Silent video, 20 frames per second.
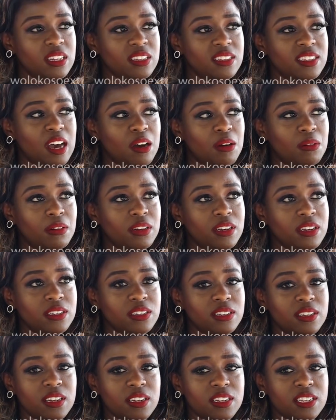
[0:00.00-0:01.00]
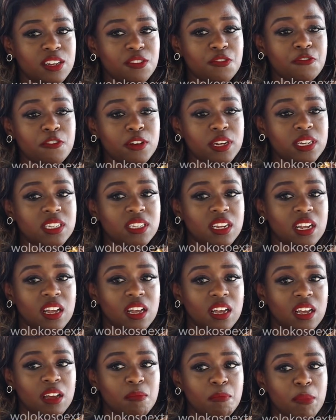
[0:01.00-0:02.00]
it's now a different,
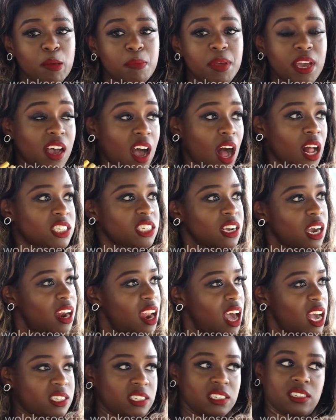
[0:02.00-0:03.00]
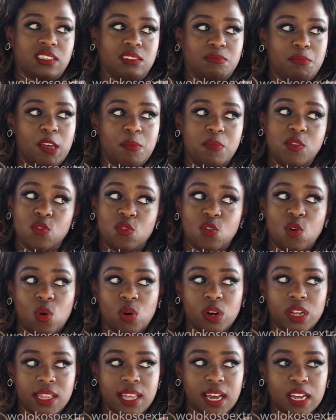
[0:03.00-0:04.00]
maybe a culture clash, maybe you'd
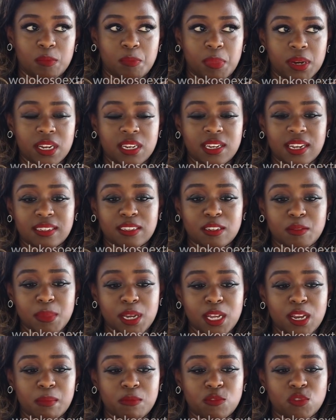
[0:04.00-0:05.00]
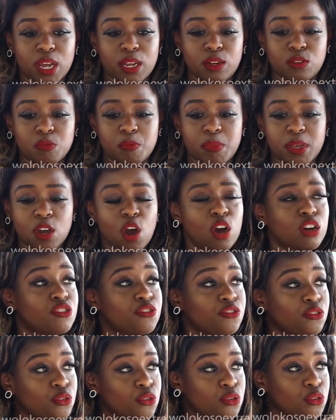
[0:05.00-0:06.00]
call it that. But it doesn't mean I'm trying to be
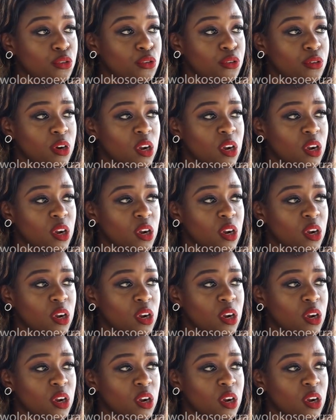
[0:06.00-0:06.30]
hurtful.